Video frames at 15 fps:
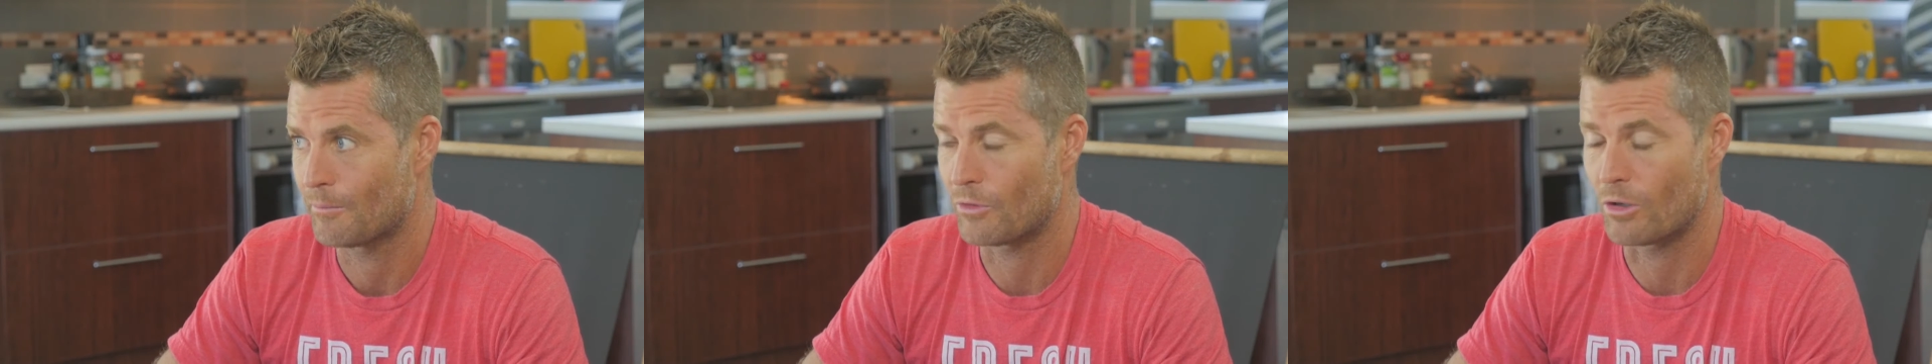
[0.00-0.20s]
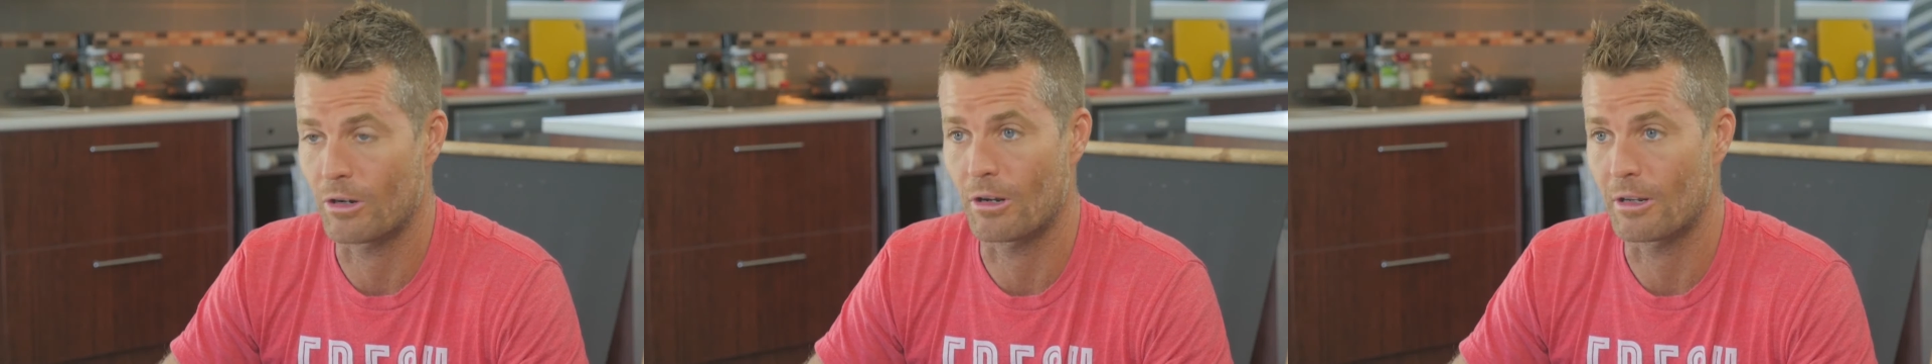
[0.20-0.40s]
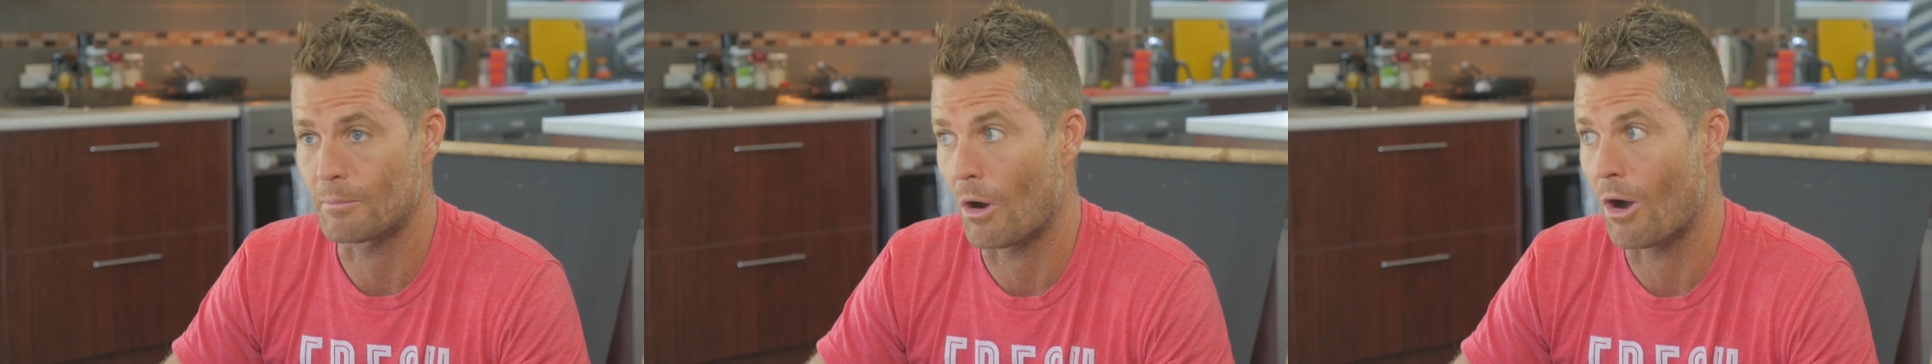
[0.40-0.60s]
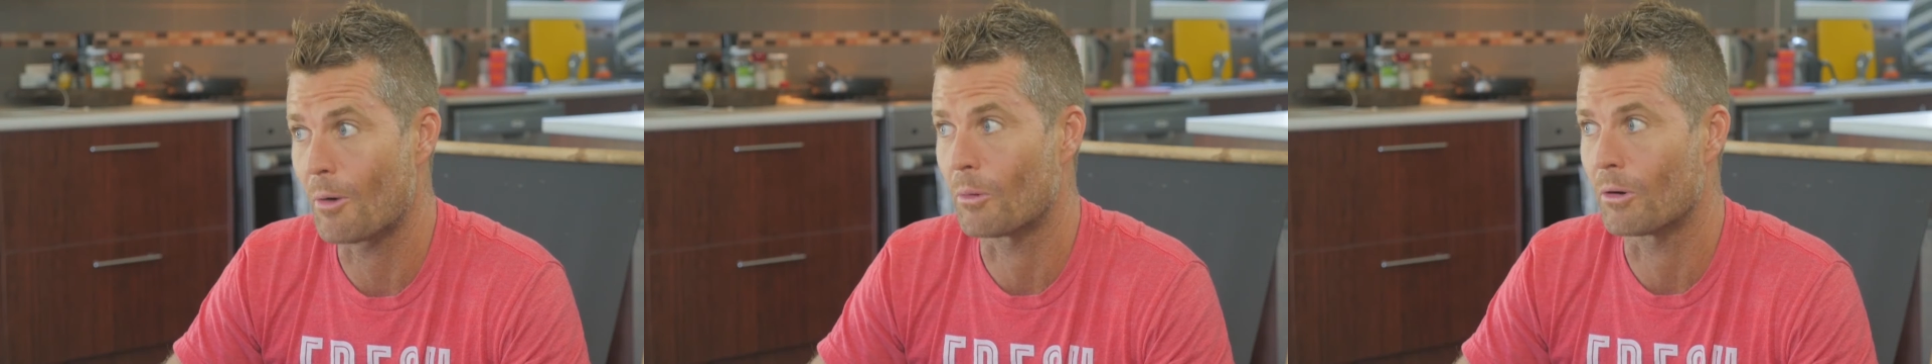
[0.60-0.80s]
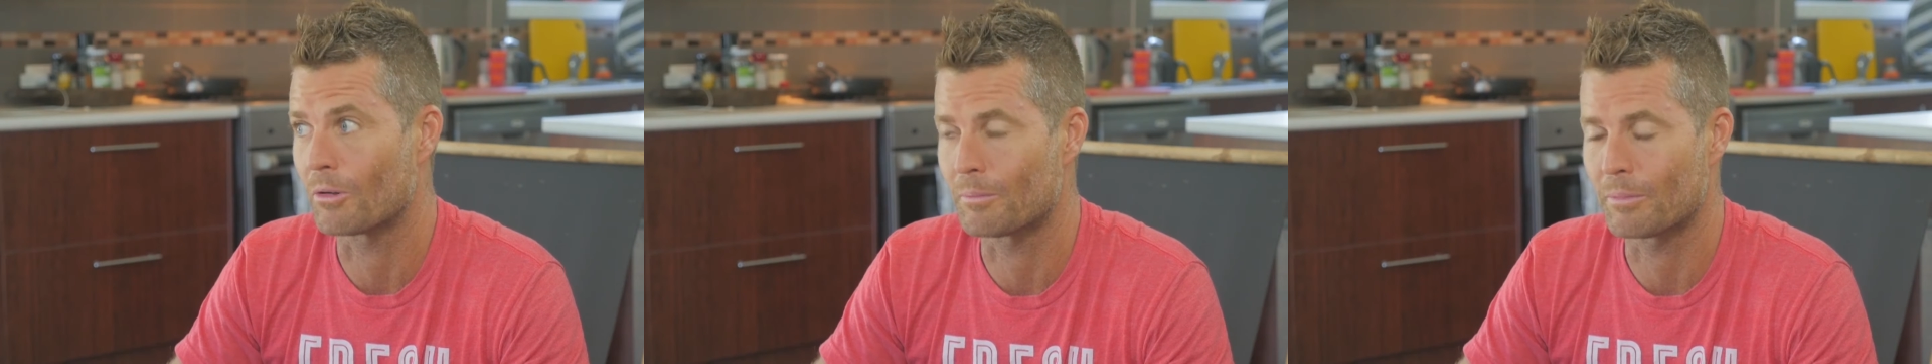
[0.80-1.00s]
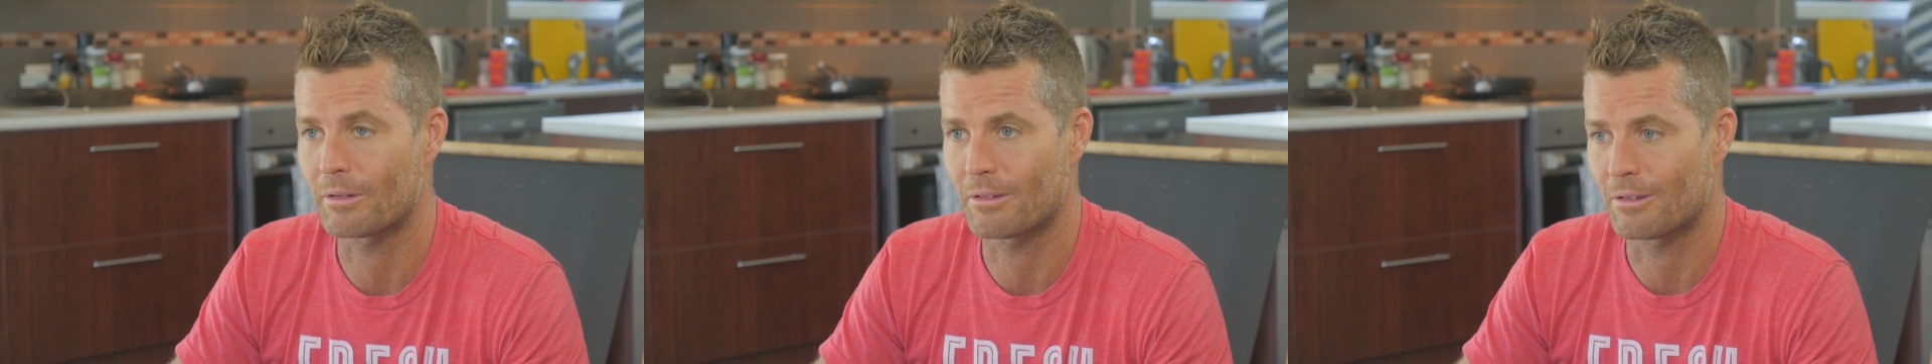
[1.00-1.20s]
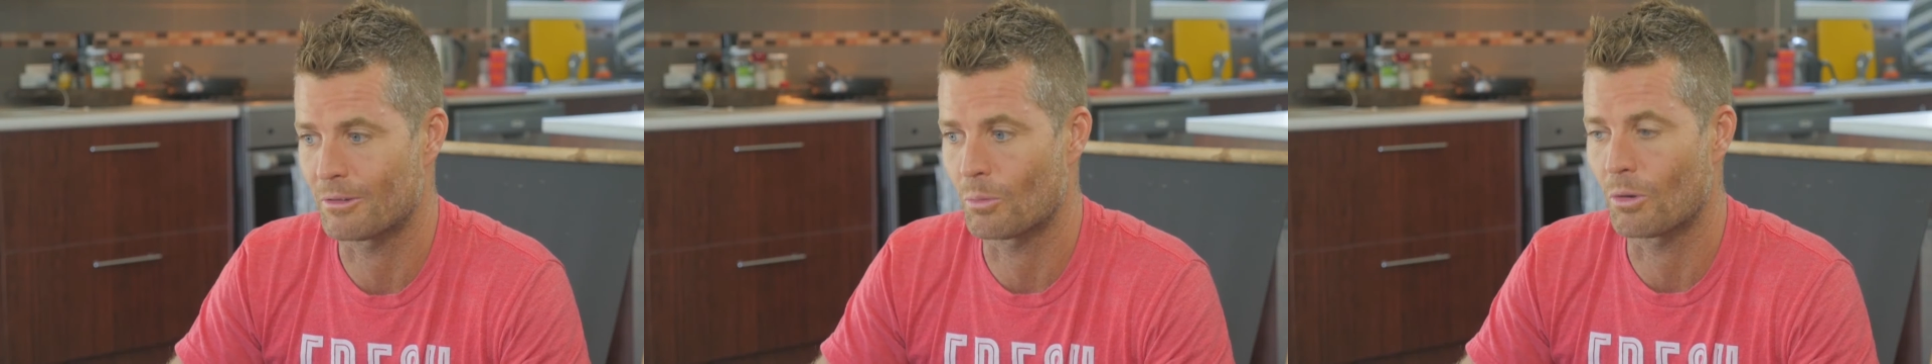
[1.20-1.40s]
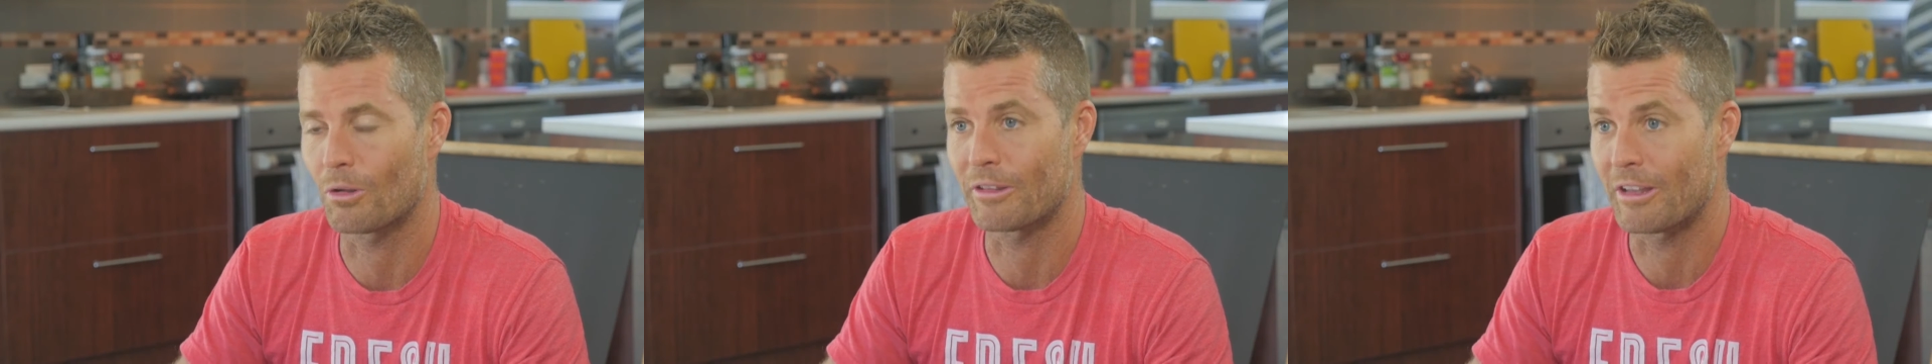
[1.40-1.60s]
not only my world, but the
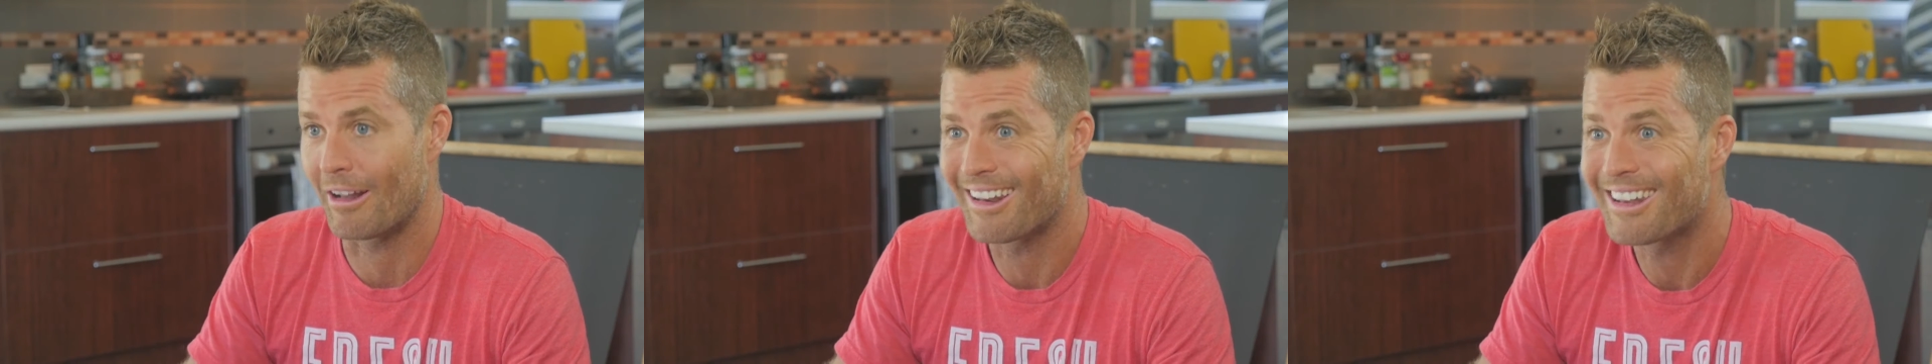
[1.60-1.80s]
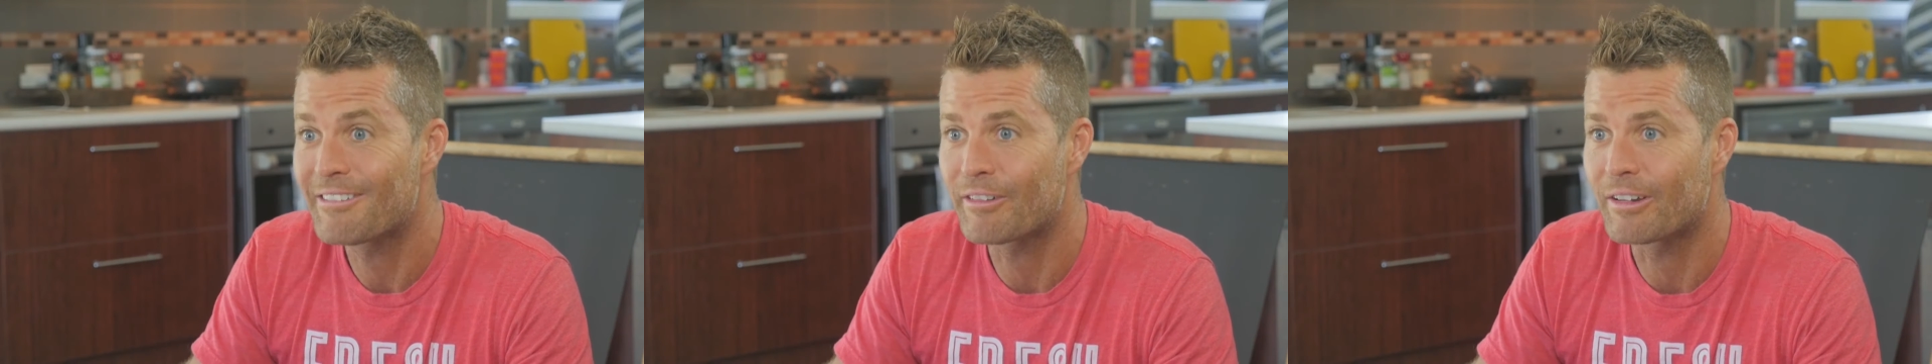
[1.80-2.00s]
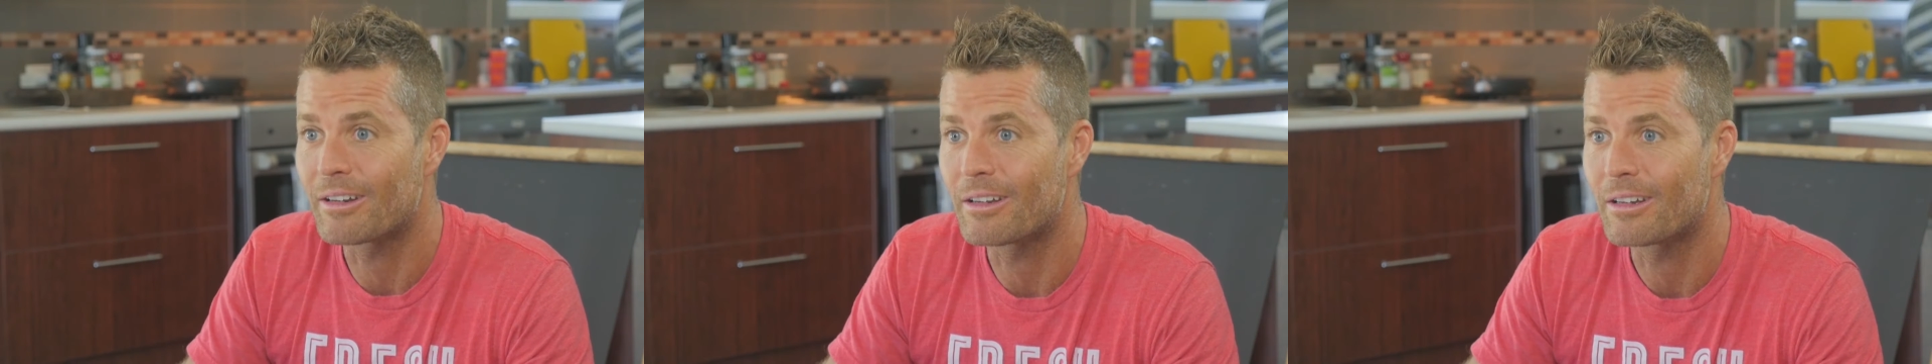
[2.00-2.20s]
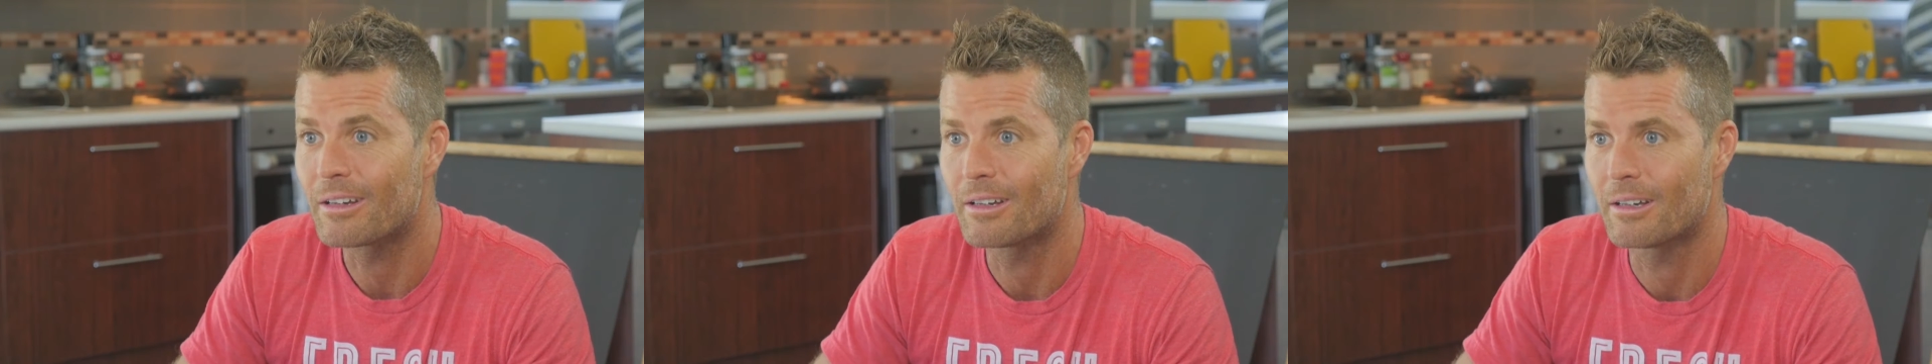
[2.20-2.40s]
world that I live in